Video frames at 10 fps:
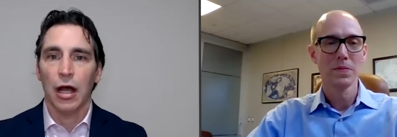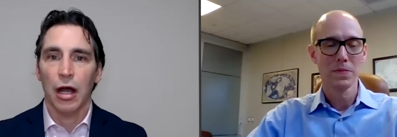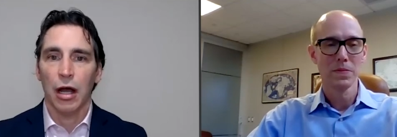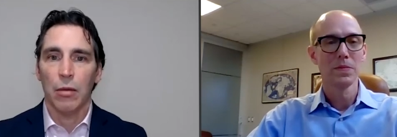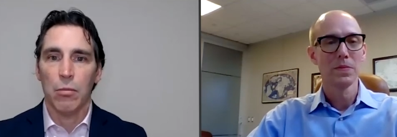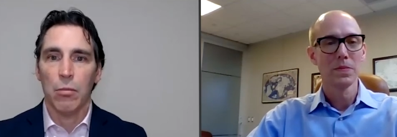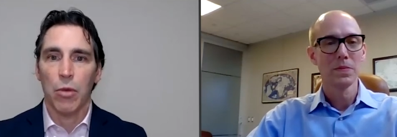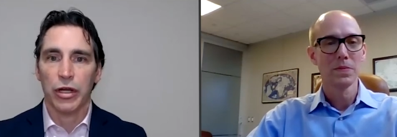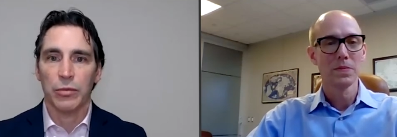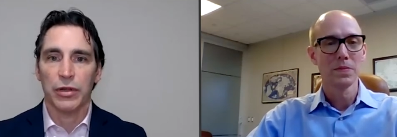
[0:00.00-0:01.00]
Speaker 1: um,
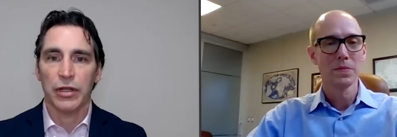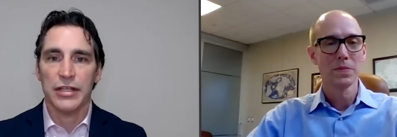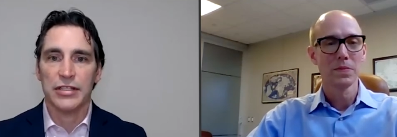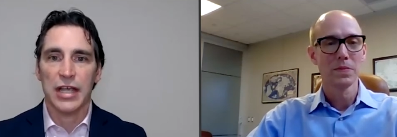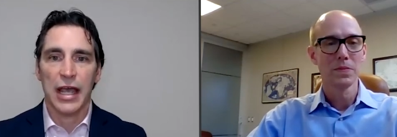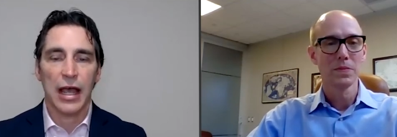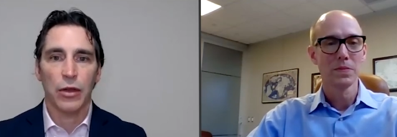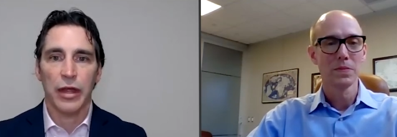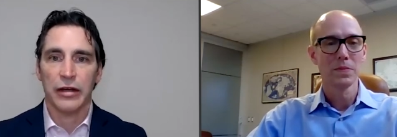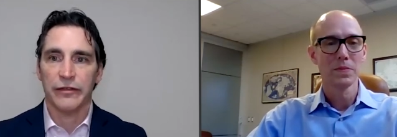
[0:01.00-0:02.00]
marketplace, how
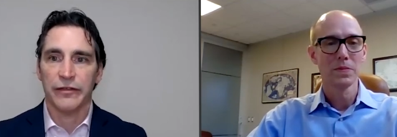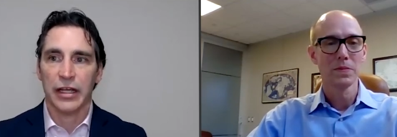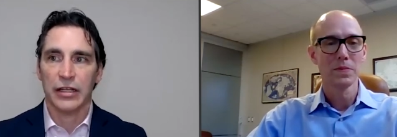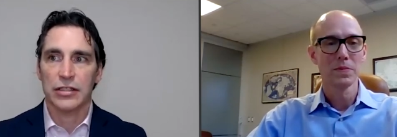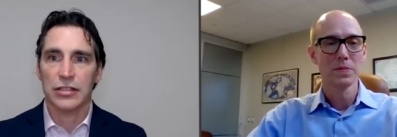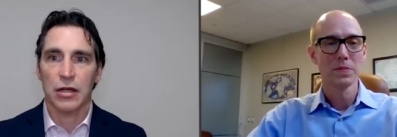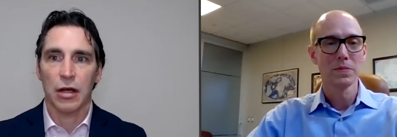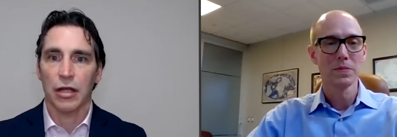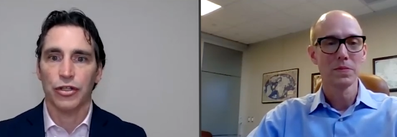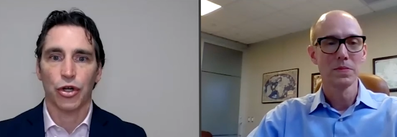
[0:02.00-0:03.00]
that affects
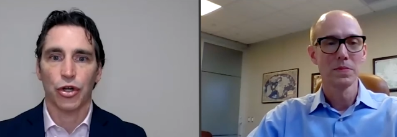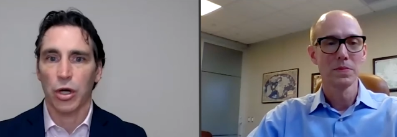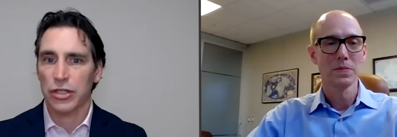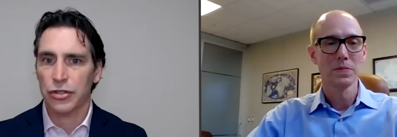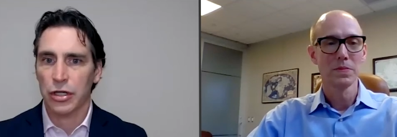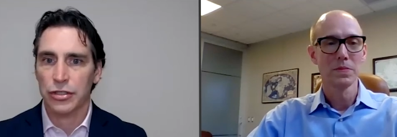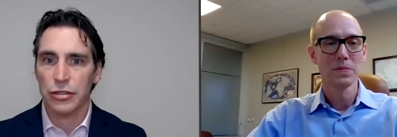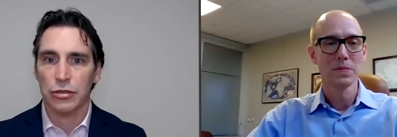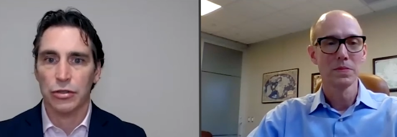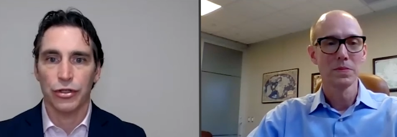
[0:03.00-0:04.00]
uh, your cost structure
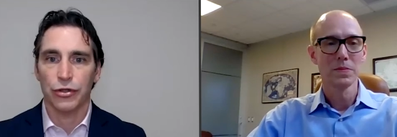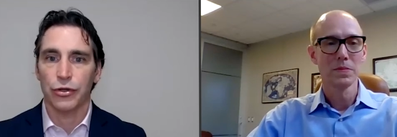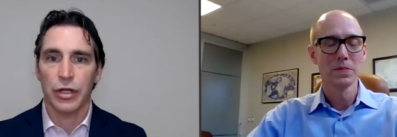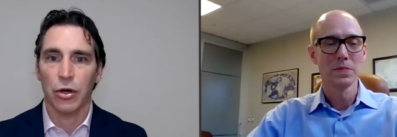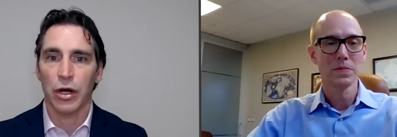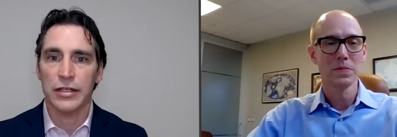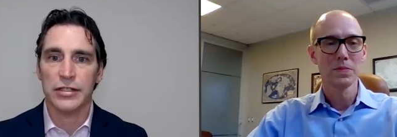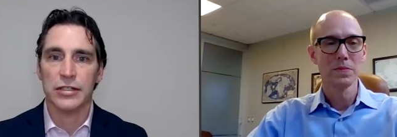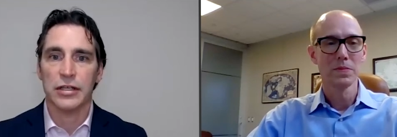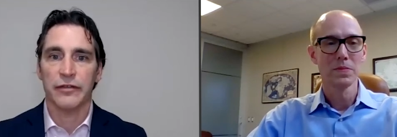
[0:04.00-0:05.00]
or your unit
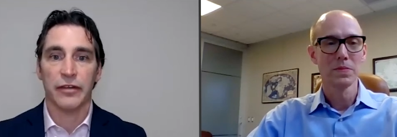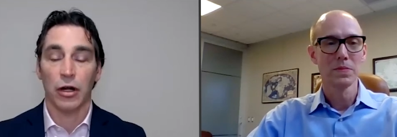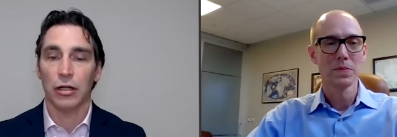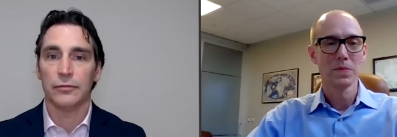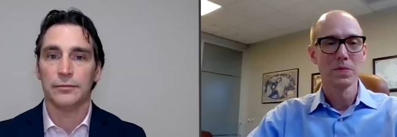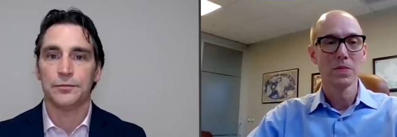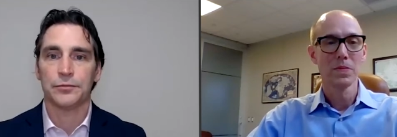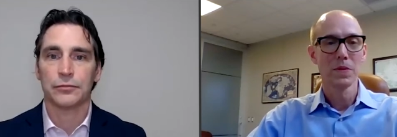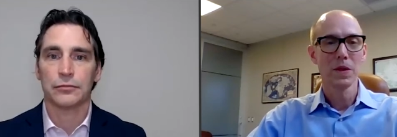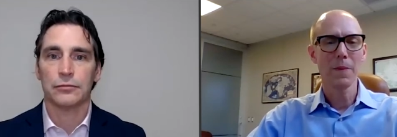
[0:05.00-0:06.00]
costs, if at all?
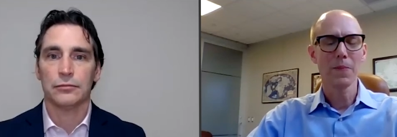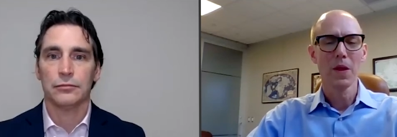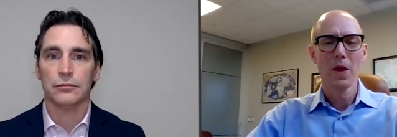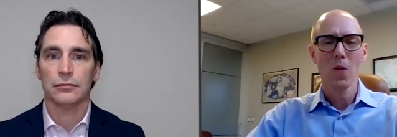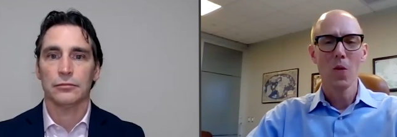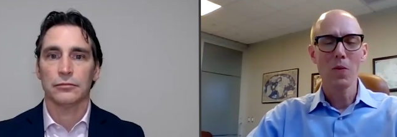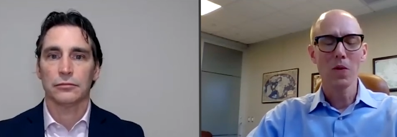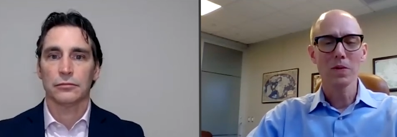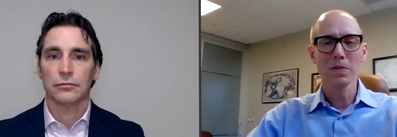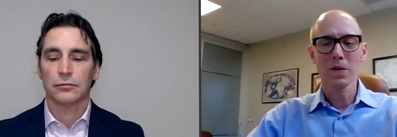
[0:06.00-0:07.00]
Speaker 2: Yeah. Well, I
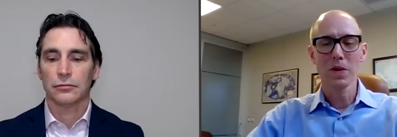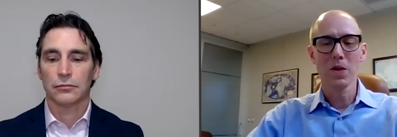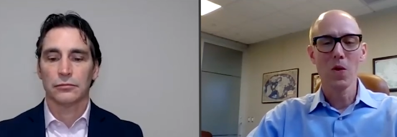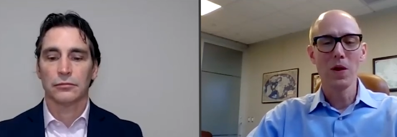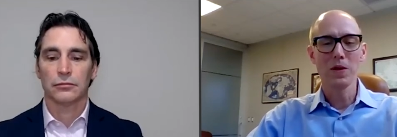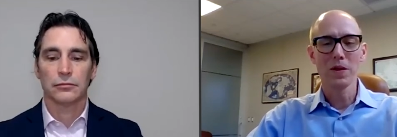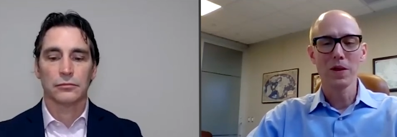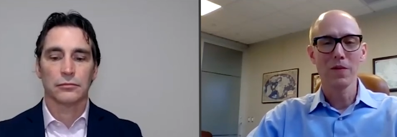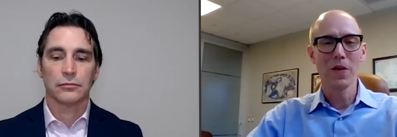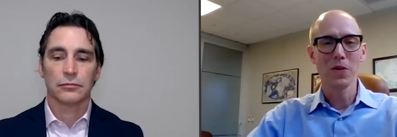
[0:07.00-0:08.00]
won't go
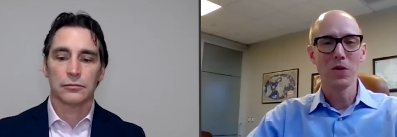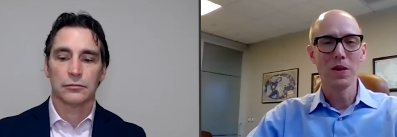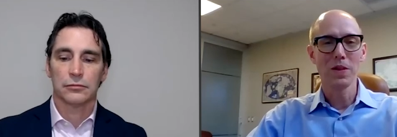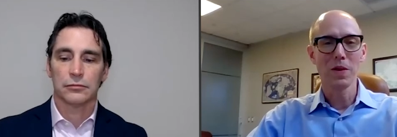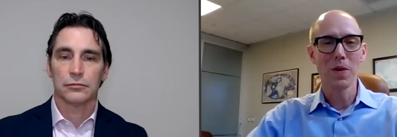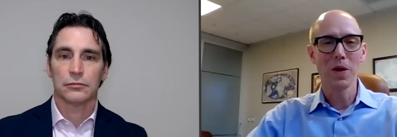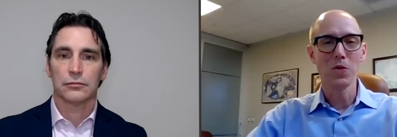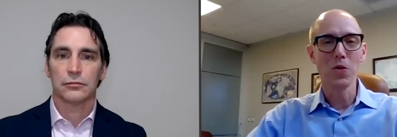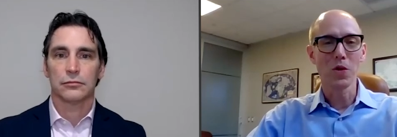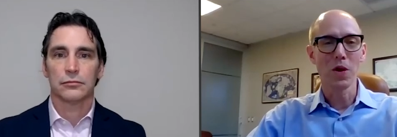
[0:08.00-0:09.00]
into kind of our, anything
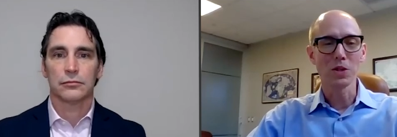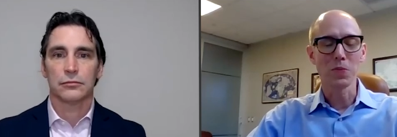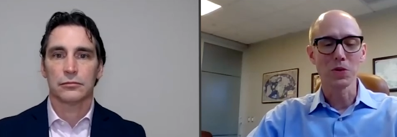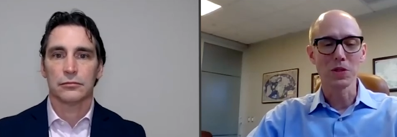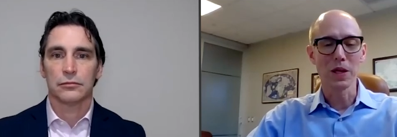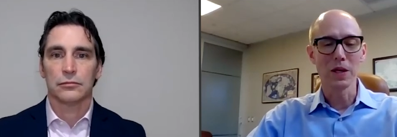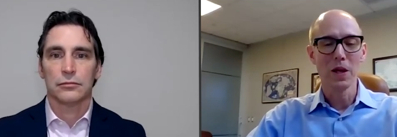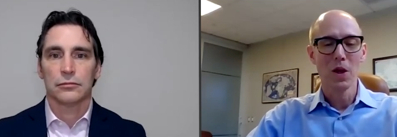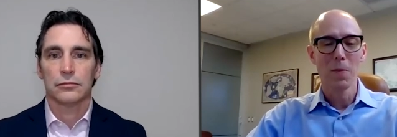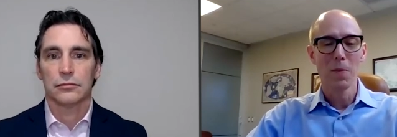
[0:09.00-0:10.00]
about unit costs per
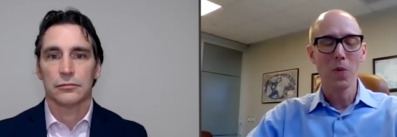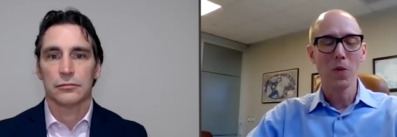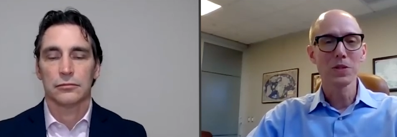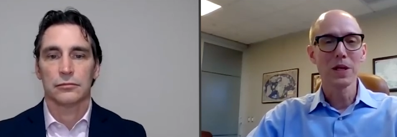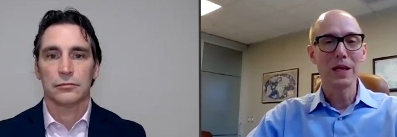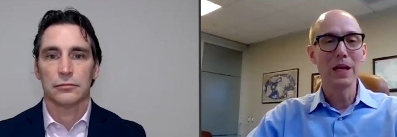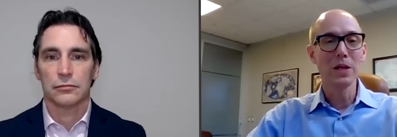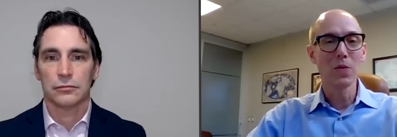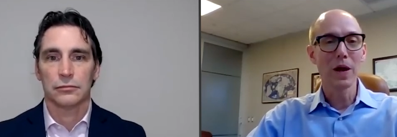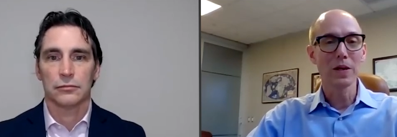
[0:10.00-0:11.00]
se, but I will say
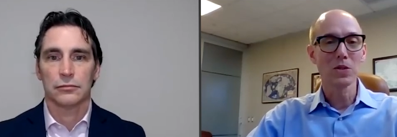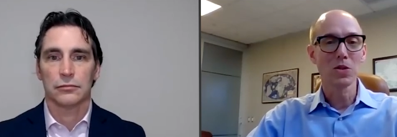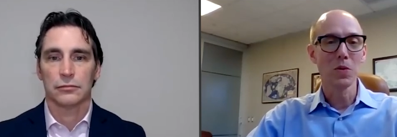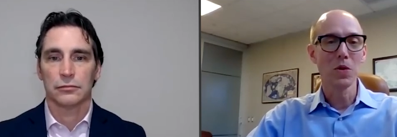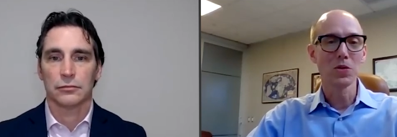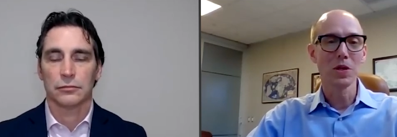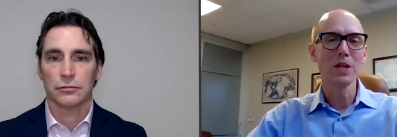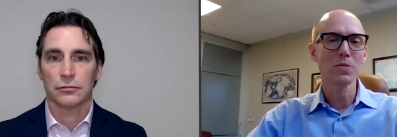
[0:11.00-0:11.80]
indirect distribution